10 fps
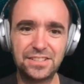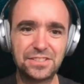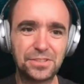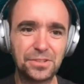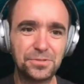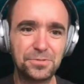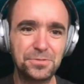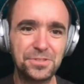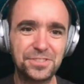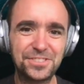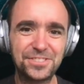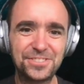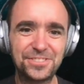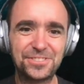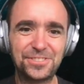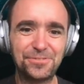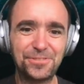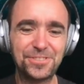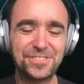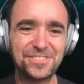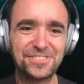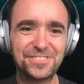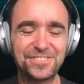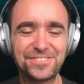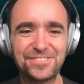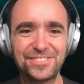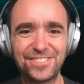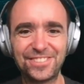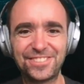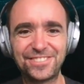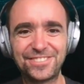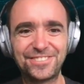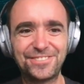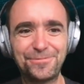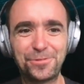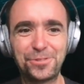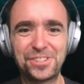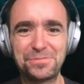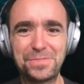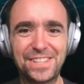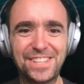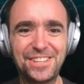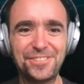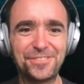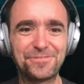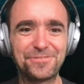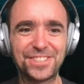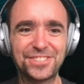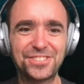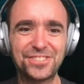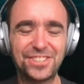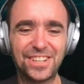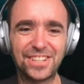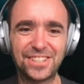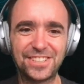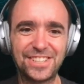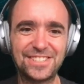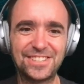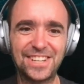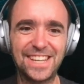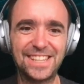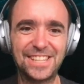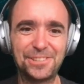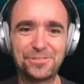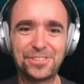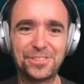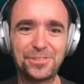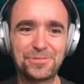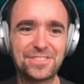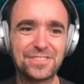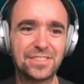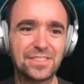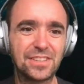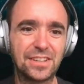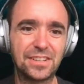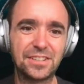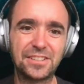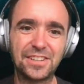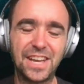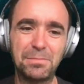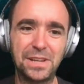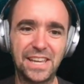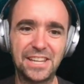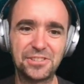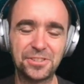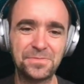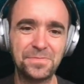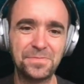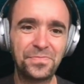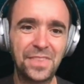So the first vulnerability of such is related to the notes application.